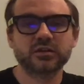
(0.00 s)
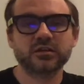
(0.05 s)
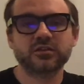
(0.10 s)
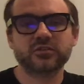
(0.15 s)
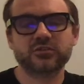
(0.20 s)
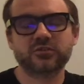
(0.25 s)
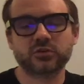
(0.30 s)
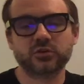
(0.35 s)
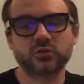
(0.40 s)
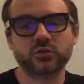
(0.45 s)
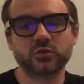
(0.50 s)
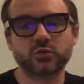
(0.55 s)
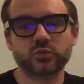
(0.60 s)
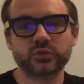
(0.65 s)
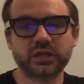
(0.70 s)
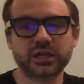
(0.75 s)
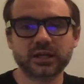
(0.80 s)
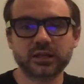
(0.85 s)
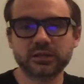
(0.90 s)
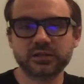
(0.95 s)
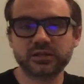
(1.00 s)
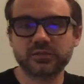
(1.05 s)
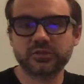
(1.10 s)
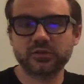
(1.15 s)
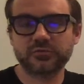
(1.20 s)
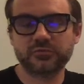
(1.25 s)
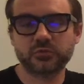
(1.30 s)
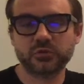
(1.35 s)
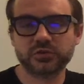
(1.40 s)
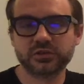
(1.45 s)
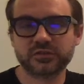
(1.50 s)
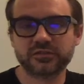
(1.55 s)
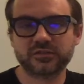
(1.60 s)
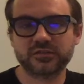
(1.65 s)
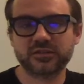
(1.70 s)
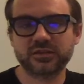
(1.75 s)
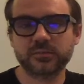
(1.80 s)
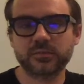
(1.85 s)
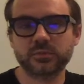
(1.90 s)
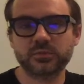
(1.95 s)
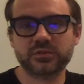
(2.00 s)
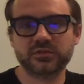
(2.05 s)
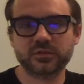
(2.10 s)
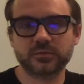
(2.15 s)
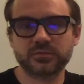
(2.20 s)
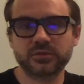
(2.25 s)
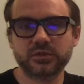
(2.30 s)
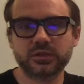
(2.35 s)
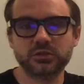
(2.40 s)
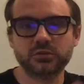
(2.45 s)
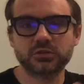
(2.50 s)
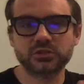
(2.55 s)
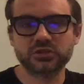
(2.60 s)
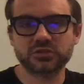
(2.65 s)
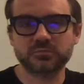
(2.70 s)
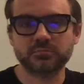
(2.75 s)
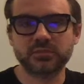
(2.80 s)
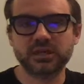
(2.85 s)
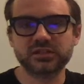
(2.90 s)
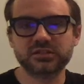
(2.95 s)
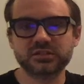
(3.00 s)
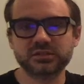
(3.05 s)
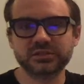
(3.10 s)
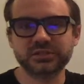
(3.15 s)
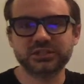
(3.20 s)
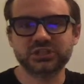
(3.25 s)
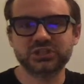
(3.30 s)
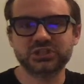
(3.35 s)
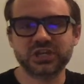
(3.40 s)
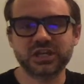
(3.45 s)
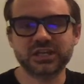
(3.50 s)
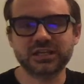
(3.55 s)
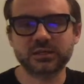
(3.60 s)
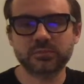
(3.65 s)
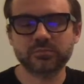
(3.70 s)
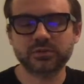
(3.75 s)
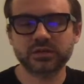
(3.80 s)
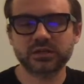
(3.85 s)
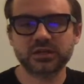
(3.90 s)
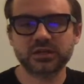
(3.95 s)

So reality, therefore, doesn't seem to be something that you can just mentally shape.